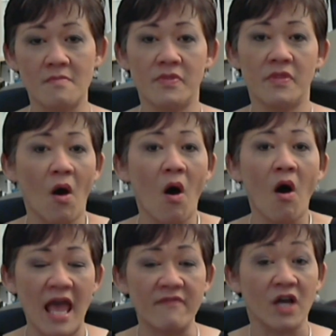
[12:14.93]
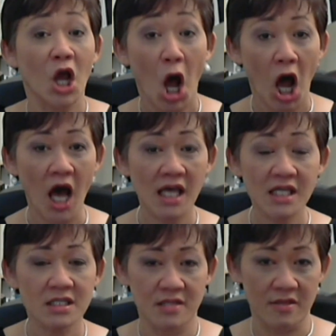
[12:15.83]
they all have a
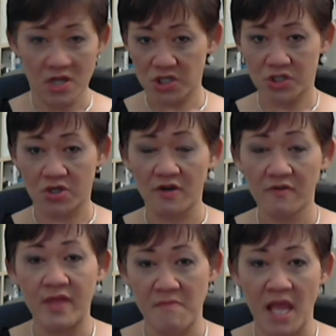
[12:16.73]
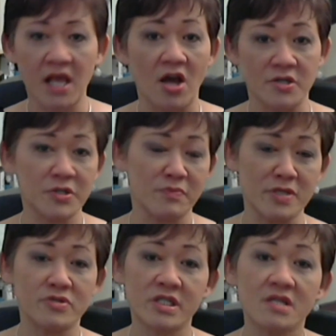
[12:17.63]
cause that they serve, they make
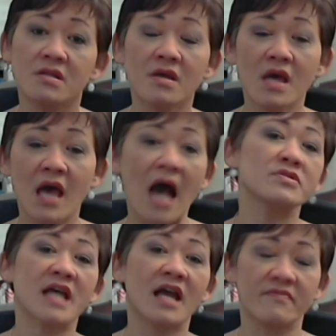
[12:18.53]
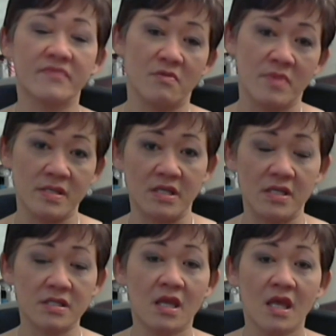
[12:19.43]
contribution outside of their
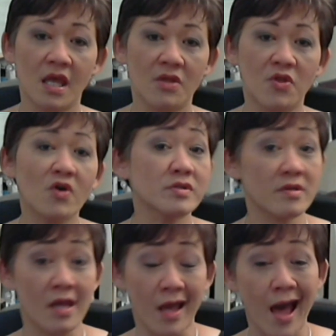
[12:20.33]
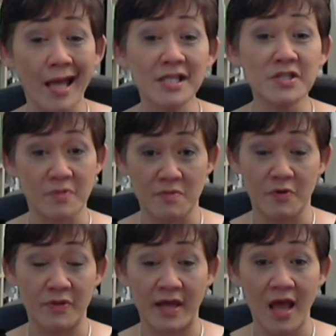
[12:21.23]
business. Those are the kinds of
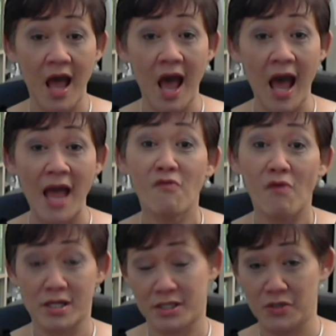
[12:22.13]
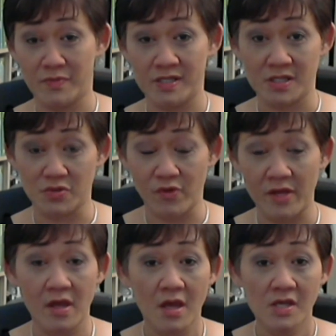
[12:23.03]
people that I want to do business
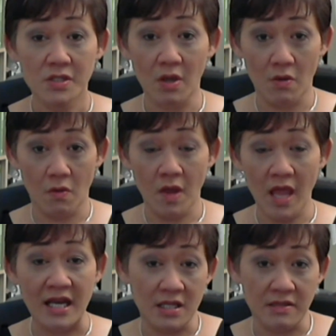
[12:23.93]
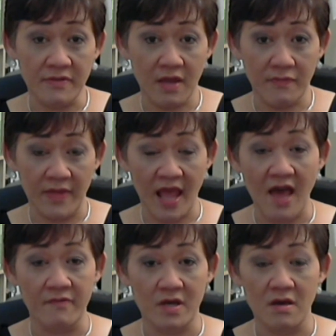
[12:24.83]
with. So, and they
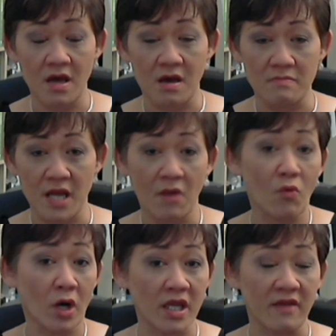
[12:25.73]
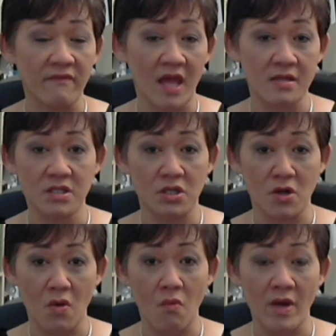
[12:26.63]
have a networking event, you
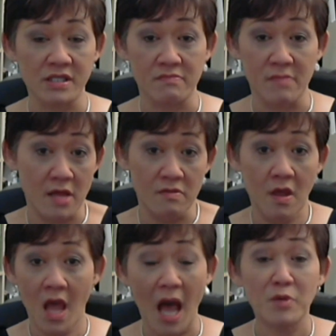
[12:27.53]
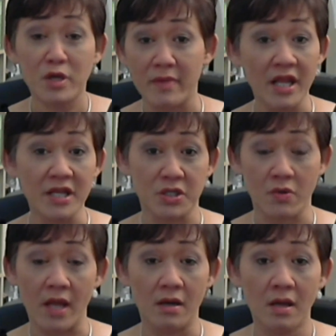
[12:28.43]
know, once a month. I'm committed
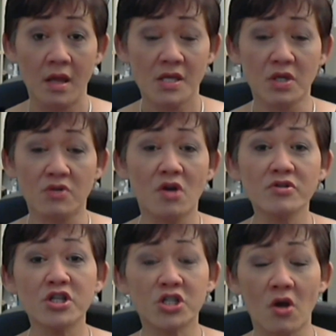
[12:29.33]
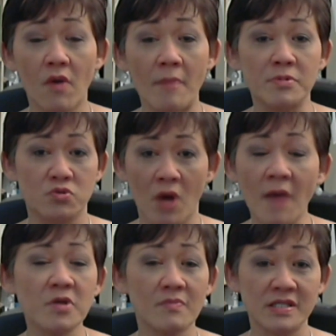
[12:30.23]
to it. So don't just show up,
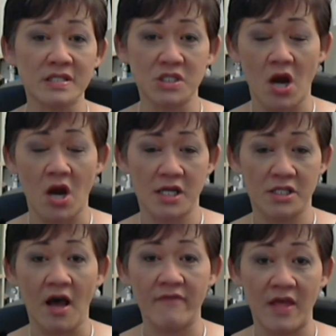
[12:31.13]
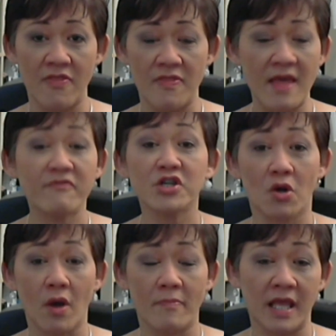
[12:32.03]
drop your business cards off, and never
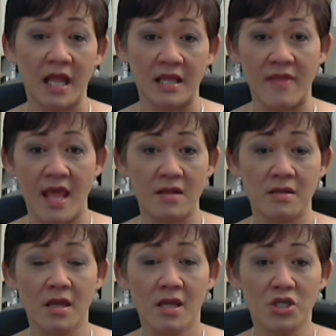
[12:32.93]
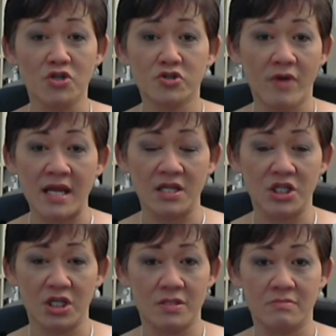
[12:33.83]
show up again, and then you try to
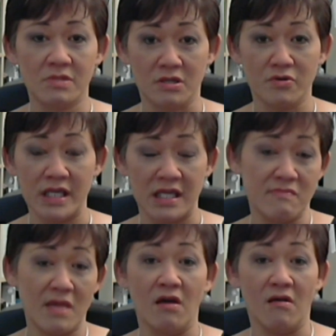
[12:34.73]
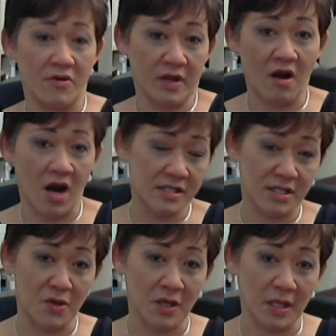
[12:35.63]
just, you know, email all the cards
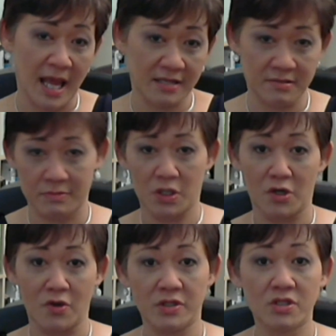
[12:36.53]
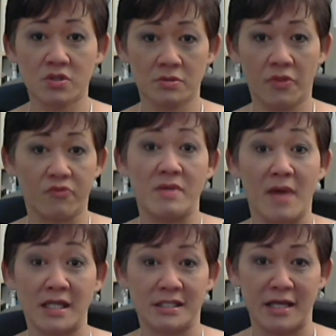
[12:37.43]
that you collect, you know, 3
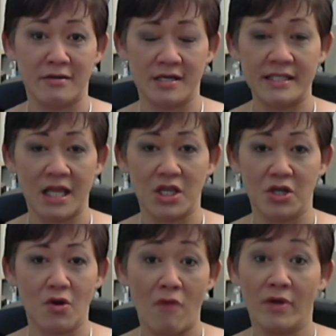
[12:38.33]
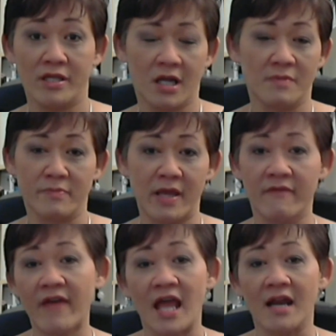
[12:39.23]
months later and say, you know, I want you to come to my
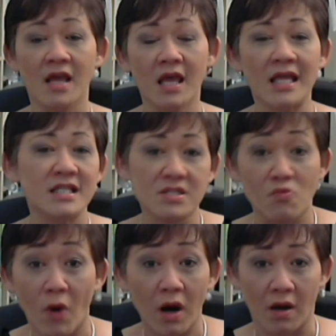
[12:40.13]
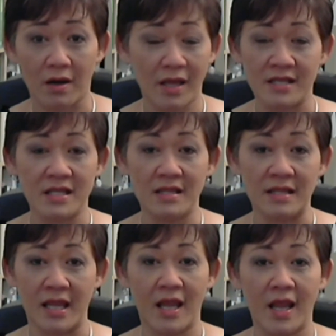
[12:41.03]
event. It doesn't work. It,
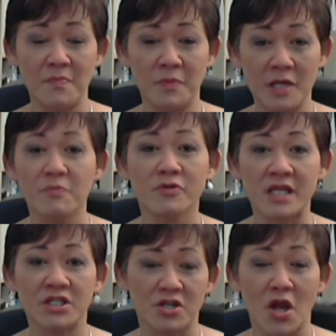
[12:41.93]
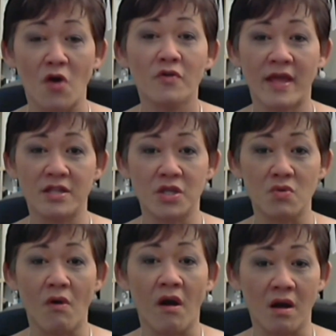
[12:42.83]
like, people need to know that
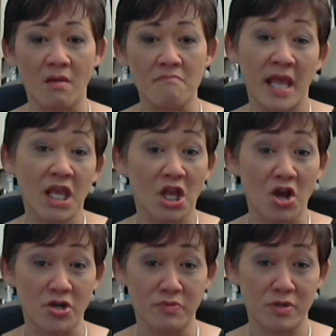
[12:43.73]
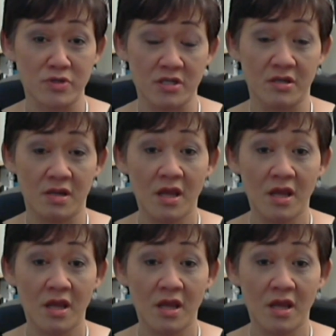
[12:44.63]
you are making contribution